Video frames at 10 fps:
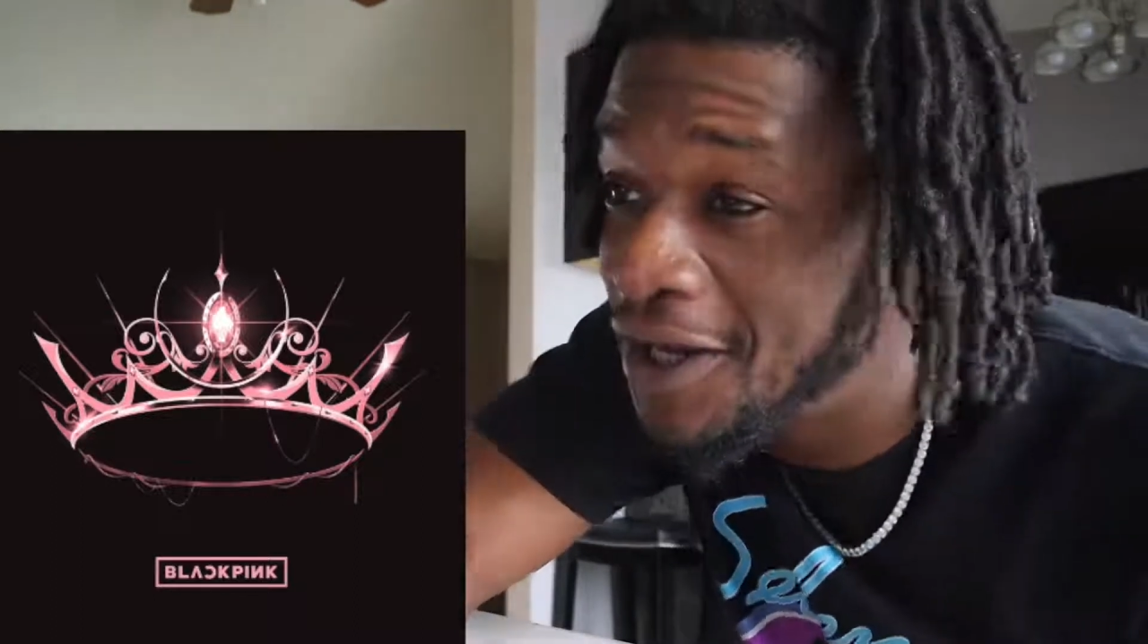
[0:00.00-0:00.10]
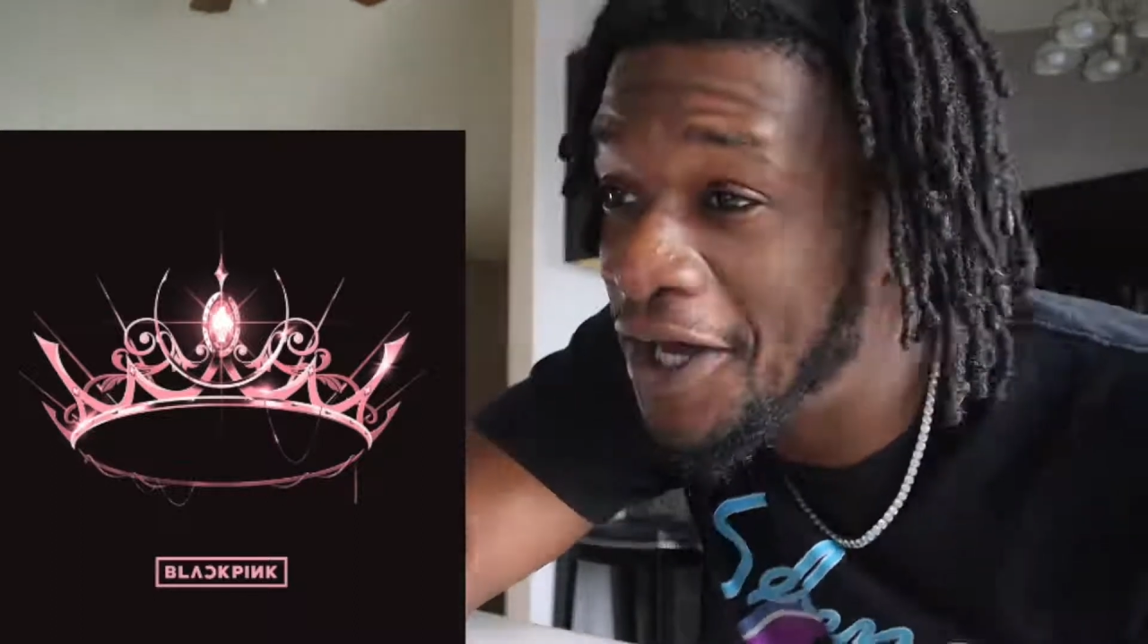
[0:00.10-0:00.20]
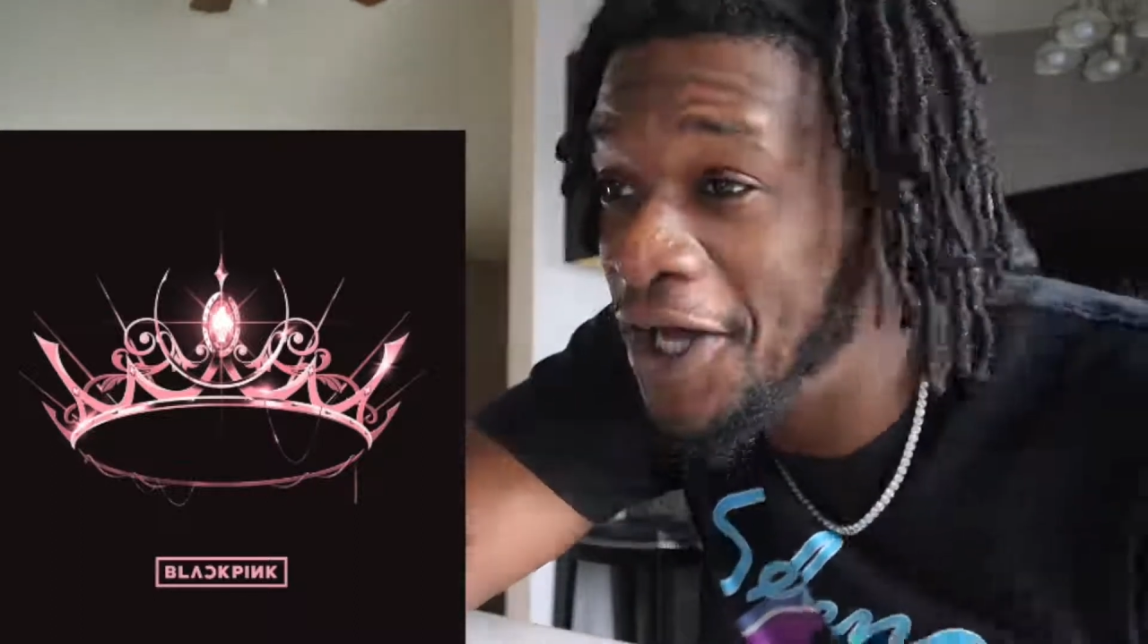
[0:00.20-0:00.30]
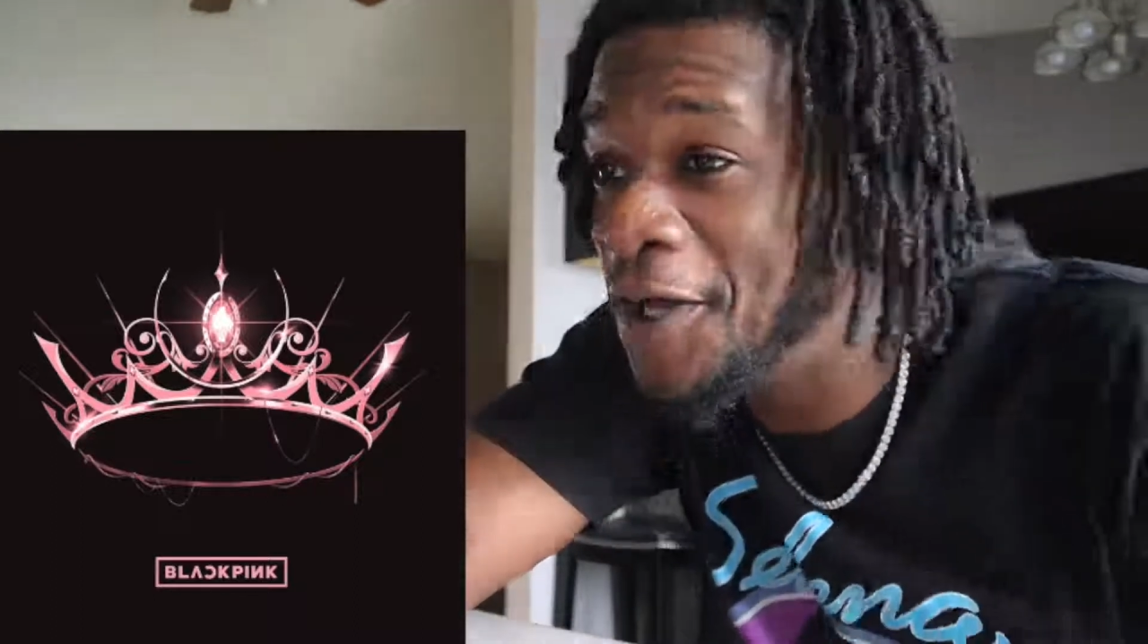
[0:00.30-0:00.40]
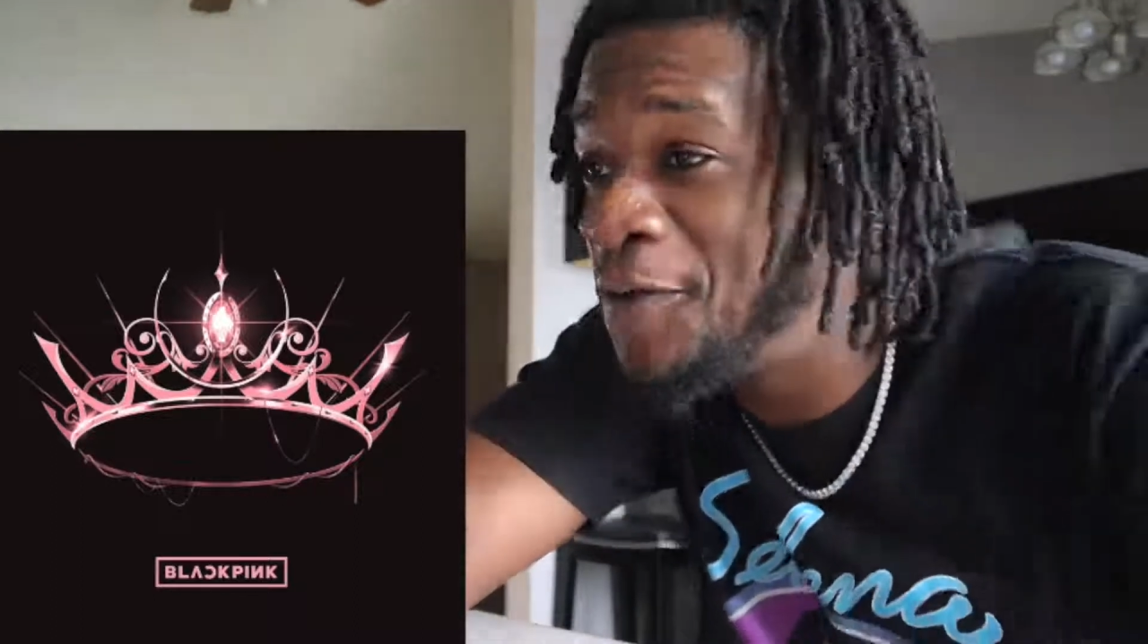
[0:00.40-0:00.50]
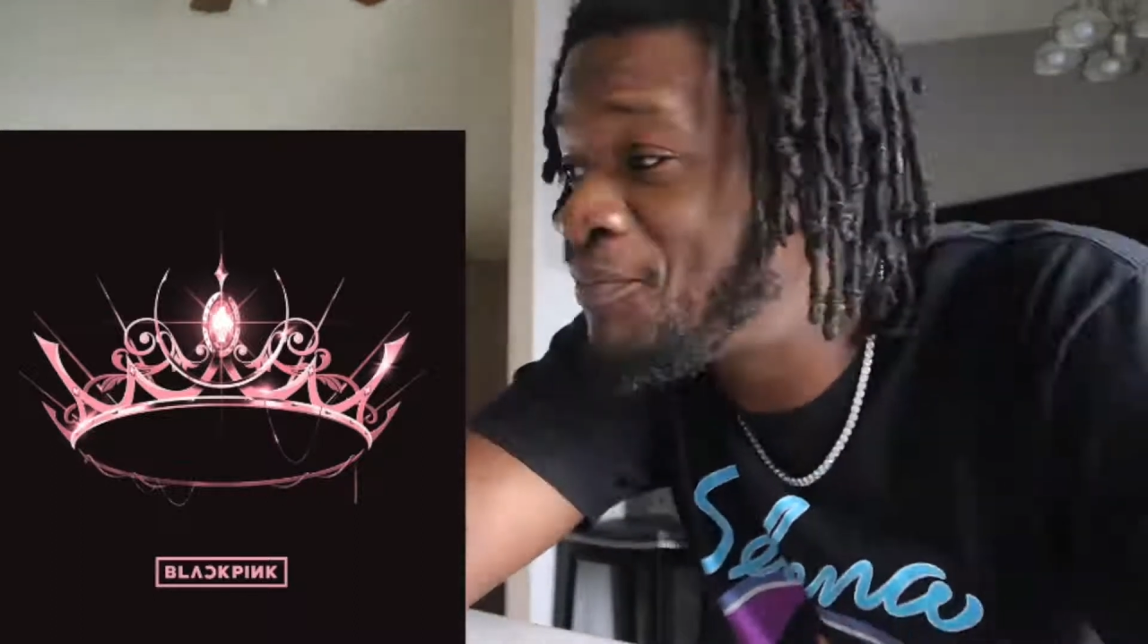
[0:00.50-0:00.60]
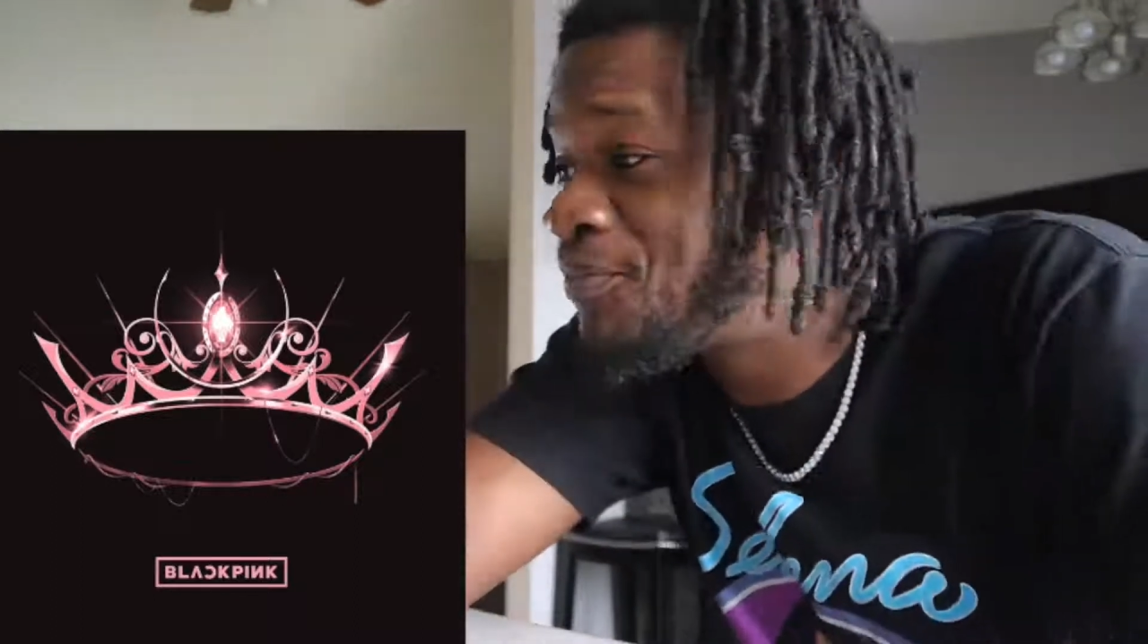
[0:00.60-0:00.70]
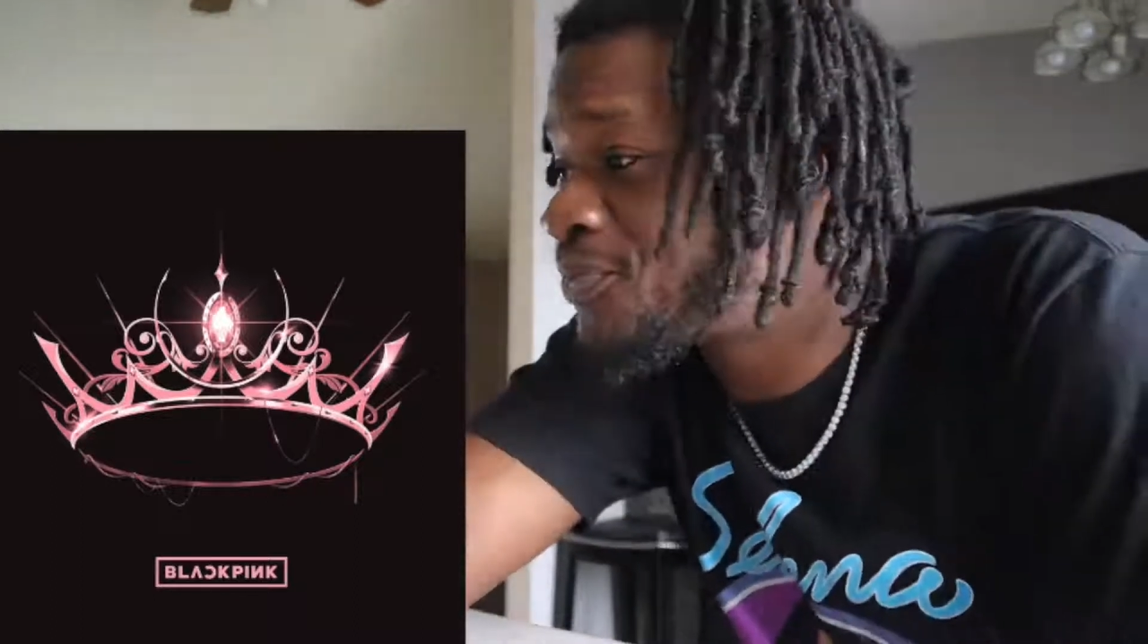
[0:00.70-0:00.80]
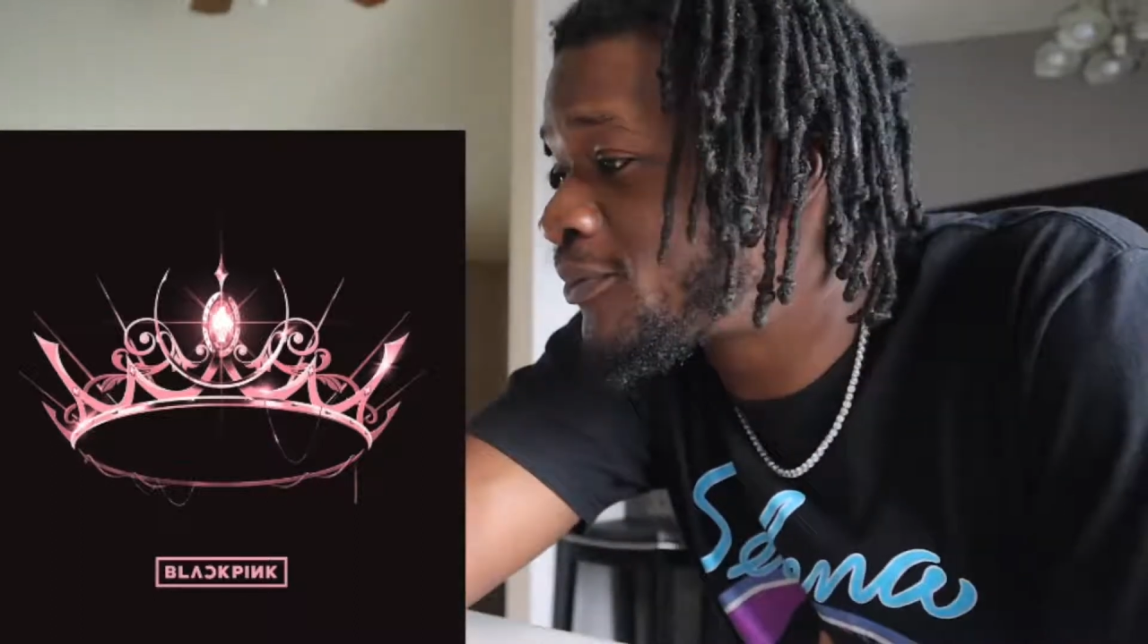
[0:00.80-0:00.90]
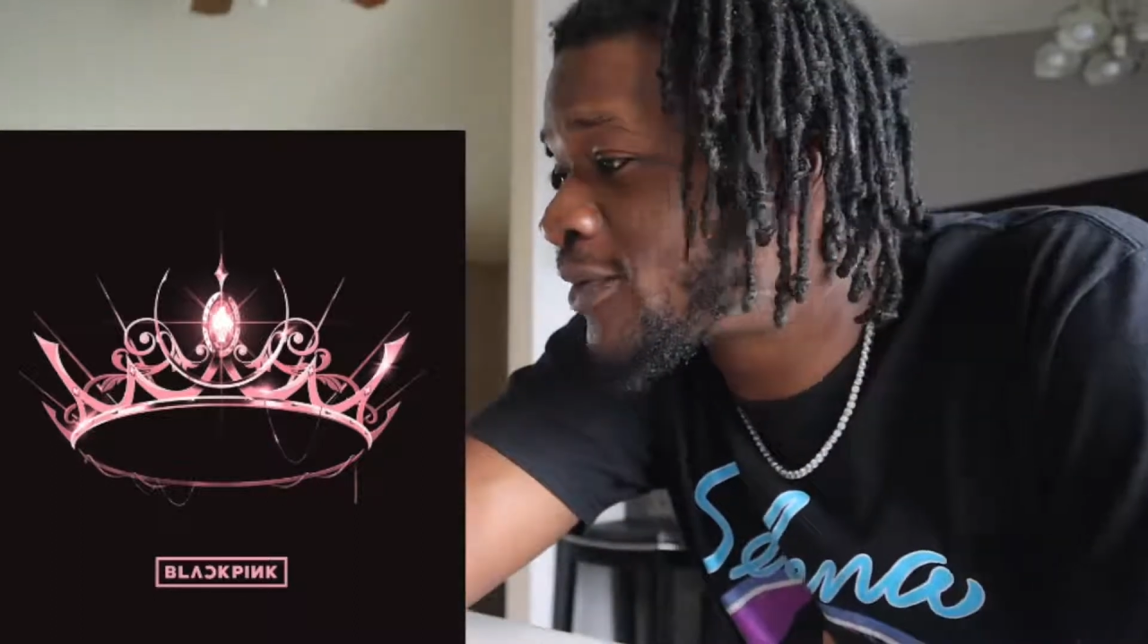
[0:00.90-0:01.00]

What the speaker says: wanna.